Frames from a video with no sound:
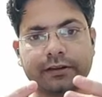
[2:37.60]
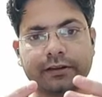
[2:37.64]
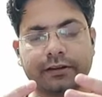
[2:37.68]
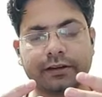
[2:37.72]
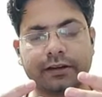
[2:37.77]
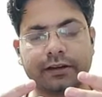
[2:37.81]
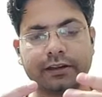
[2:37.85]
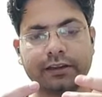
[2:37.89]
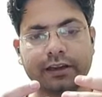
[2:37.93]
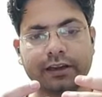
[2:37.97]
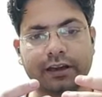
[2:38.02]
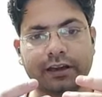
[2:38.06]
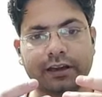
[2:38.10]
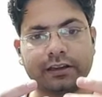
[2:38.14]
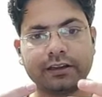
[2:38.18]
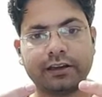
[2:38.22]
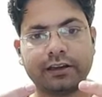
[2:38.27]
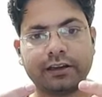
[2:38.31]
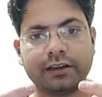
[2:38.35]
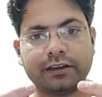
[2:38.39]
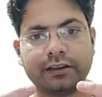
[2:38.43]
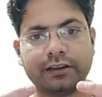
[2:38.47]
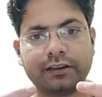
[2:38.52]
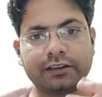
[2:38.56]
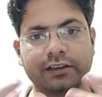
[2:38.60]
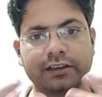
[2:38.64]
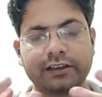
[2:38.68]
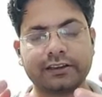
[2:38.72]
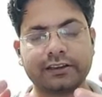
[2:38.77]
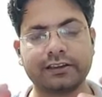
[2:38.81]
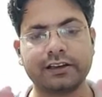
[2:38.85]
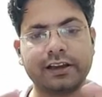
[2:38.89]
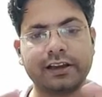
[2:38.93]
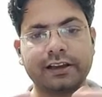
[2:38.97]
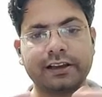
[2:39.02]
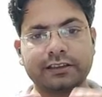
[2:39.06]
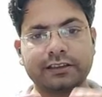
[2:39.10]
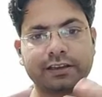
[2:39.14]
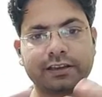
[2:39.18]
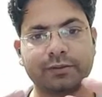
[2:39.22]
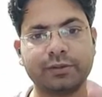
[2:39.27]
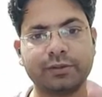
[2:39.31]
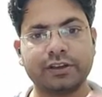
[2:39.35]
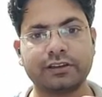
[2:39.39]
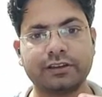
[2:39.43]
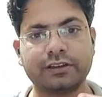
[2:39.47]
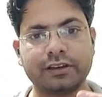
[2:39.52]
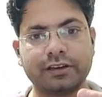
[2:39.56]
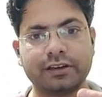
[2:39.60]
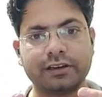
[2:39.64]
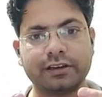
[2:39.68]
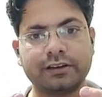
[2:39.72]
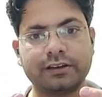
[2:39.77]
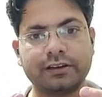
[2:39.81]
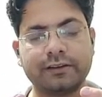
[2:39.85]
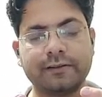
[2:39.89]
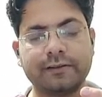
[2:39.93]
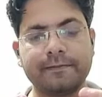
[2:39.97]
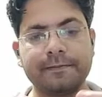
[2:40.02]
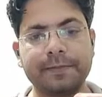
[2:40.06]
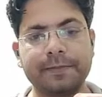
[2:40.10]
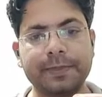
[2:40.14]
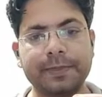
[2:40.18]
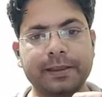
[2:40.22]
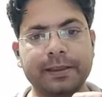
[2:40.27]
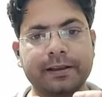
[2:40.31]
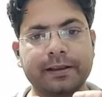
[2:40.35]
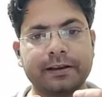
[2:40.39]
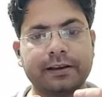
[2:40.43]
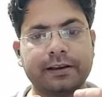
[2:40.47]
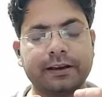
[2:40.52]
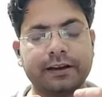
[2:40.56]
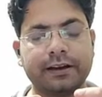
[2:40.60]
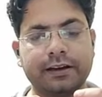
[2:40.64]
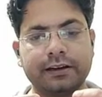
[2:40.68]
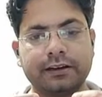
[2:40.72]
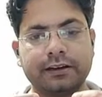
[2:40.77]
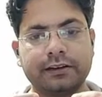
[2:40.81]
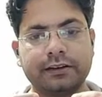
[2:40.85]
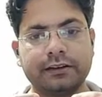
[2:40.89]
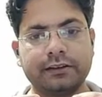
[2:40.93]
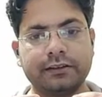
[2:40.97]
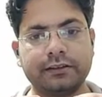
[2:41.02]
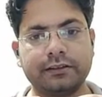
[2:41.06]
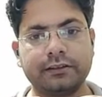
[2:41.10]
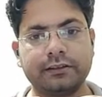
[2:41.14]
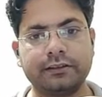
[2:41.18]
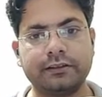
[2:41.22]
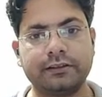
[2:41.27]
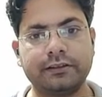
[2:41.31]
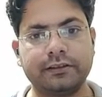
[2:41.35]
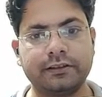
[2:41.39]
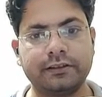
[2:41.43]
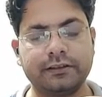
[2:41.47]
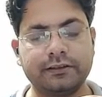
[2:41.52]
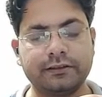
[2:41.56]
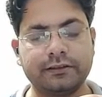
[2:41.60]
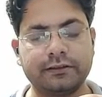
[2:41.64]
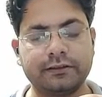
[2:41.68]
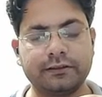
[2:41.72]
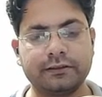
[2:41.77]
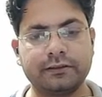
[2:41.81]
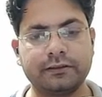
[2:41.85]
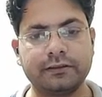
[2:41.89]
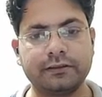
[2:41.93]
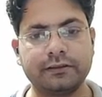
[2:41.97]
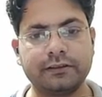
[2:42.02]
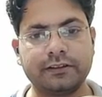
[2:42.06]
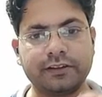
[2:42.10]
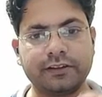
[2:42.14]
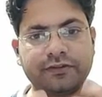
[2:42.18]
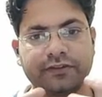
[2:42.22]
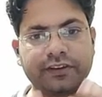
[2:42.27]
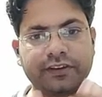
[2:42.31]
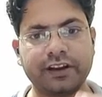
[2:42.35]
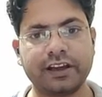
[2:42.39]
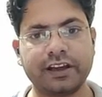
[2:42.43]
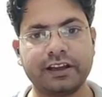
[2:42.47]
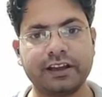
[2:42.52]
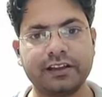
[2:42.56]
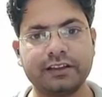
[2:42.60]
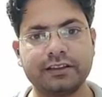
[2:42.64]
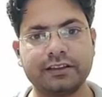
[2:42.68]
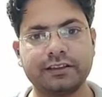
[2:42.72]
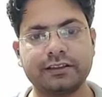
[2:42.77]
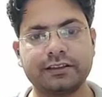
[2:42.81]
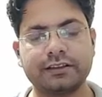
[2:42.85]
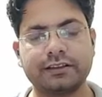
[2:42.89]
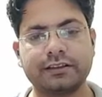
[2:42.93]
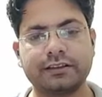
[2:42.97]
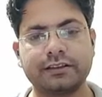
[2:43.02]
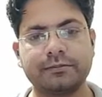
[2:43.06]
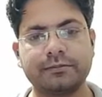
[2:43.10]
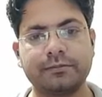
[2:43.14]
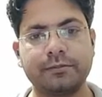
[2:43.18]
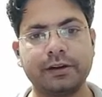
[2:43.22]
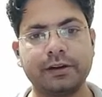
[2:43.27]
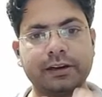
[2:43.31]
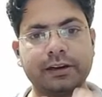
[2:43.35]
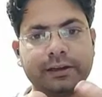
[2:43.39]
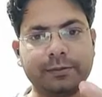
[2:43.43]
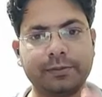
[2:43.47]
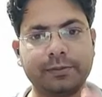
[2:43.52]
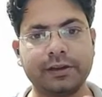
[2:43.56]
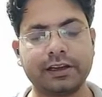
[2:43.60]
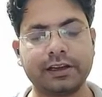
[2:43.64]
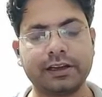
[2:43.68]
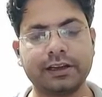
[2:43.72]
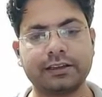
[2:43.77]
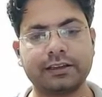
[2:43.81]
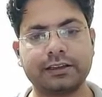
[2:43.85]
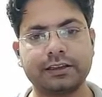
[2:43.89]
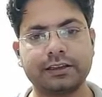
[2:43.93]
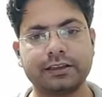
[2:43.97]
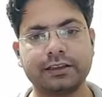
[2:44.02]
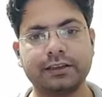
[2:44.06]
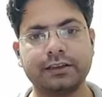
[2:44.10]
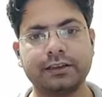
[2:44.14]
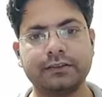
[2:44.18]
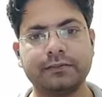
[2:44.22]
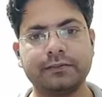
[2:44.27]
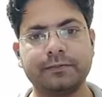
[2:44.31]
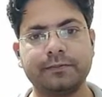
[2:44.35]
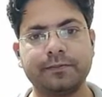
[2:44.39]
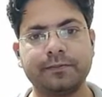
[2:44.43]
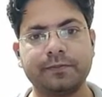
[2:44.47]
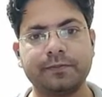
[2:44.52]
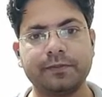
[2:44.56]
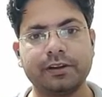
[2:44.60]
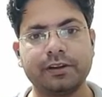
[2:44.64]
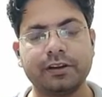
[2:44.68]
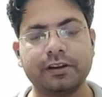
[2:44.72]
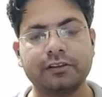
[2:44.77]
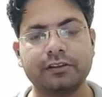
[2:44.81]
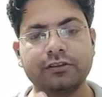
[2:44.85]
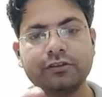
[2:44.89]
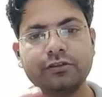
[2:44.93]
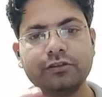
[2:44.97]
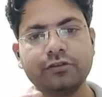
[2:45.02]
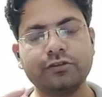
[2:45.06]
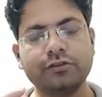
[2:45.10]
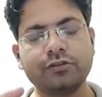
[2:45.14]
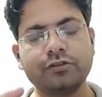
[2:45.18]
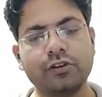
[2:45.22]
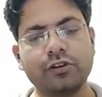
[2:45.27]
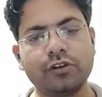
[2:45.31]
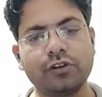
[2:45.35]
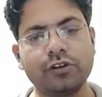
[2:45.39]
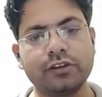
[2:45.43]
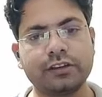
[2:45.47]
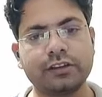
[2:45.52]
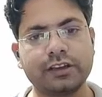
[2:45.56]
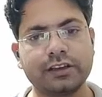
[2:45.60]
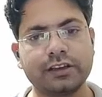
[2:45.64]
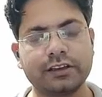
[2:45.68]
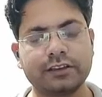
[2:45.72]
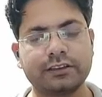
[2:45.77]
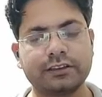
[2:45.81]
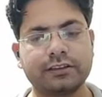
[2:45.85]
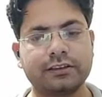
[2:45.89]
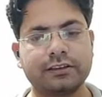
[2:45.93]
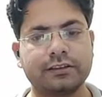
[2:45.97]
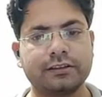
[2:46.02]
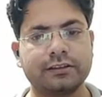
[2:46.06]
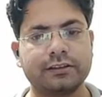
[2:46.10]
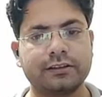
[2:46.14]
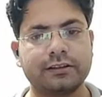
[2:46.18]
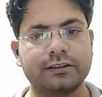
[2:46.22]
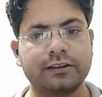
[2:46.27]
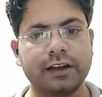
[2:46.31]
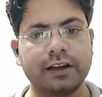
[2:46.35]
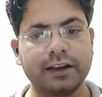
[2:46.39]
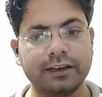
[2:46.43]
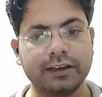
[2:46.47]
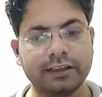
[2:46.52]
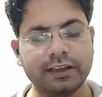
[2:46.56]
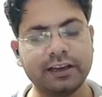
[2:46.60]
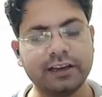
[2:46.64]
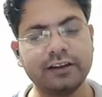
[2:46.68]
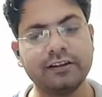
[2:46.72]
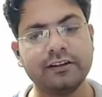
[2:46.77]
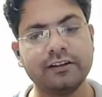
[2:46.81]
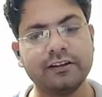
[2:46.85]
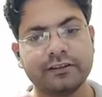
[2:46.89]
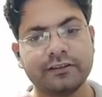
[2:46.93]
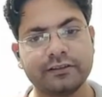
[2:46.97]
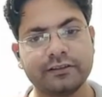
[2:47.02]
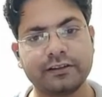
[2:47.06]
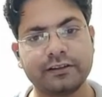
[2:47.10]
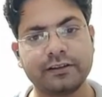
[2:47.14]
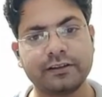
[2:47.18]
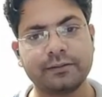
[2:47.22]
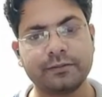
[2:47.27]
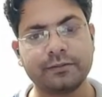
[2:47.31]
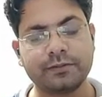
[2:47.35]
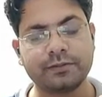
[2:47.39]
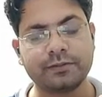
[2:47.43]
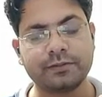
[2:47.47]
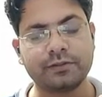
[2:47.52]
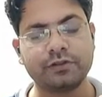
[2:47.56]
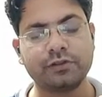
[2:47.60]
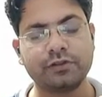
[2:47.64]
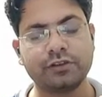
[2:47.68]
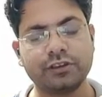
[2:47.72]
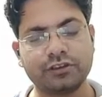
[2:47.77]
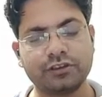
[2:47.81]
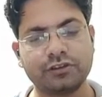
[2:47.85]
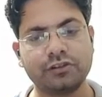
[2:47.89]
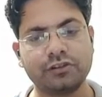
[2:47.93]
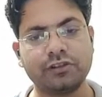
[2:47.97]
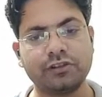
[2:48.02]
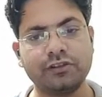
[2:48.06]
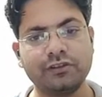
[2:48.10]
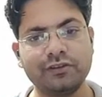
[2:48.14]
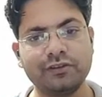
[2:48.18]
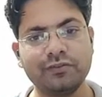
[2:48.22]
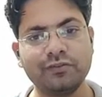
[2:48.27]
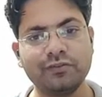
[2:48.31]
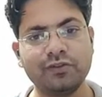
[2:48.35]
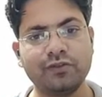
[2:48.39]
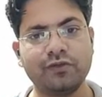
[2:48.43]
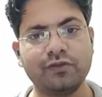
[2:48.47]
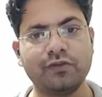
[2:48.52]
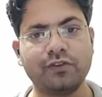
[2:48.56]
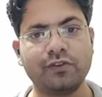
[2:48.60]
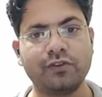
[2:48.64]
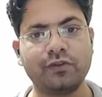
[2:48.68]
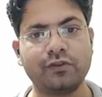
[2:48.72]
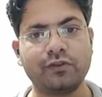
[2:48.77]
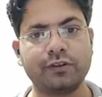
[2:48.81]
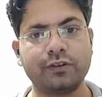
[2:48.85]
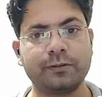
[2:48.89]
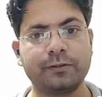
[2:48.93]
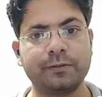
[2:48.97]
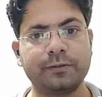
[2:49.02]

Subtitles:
other things like summation and difference, multiplication. So those all things, and then slowly we move forward.